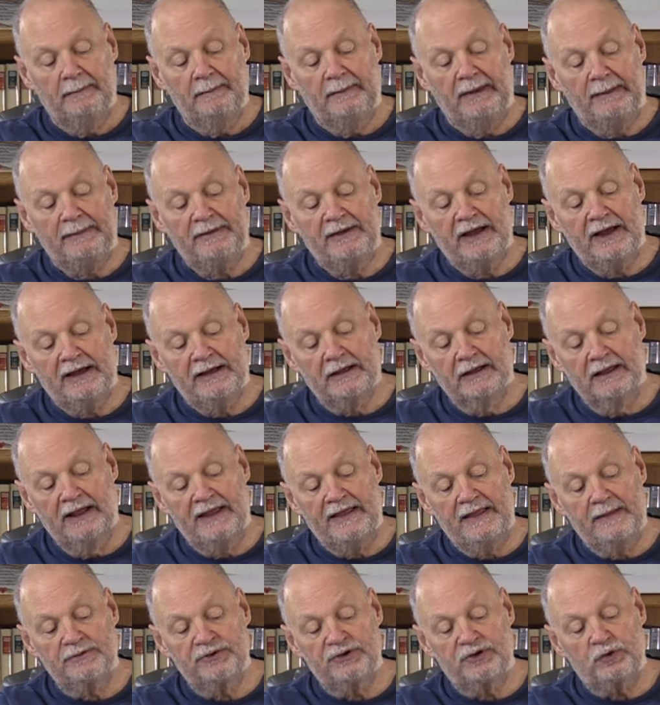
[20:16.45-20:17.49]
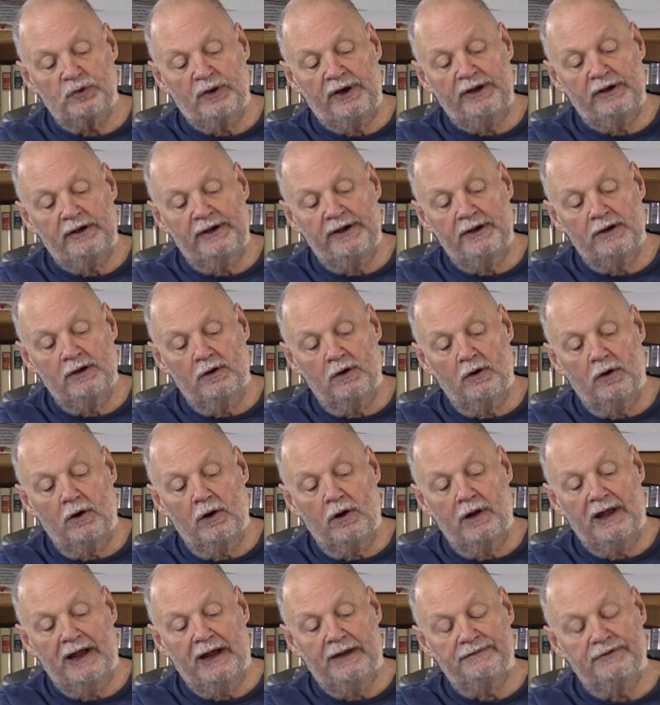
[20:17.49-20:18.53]
Maybe I can lay them straight here
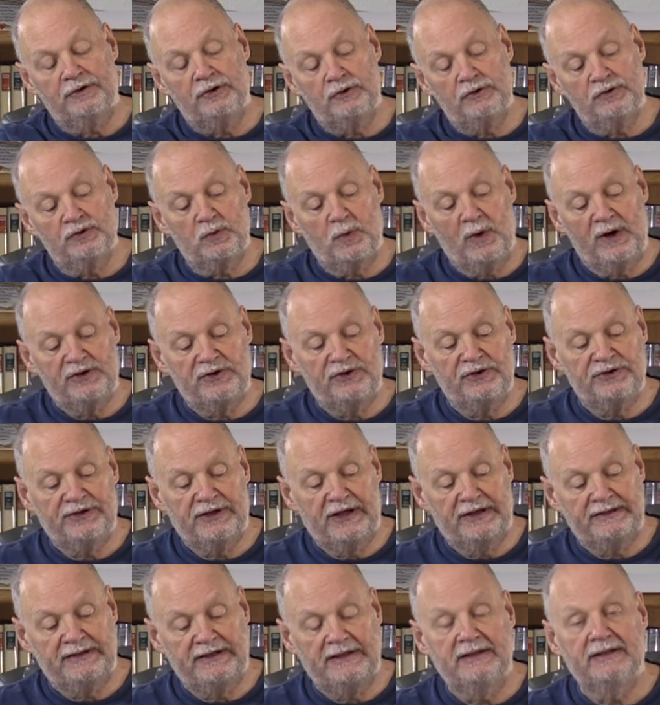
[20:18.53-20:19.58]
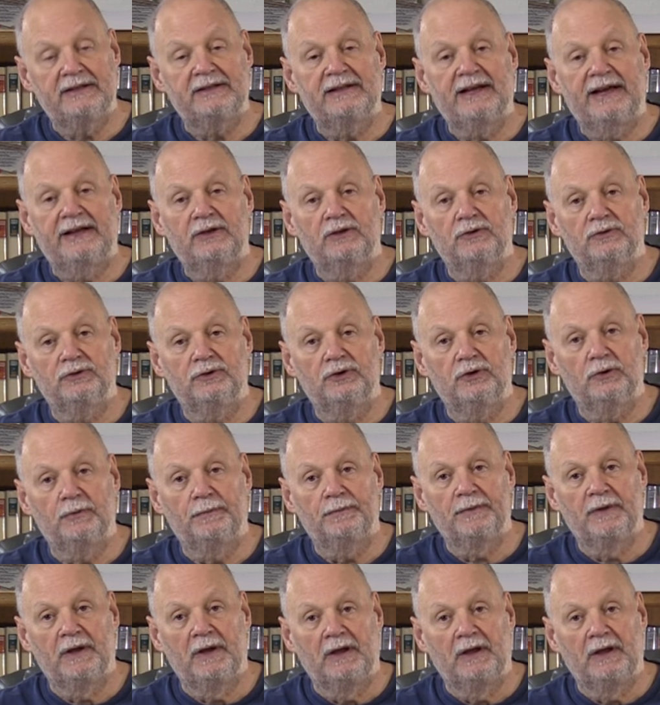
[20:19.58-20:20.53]
or I'll have to use wedges at the end, I don't know.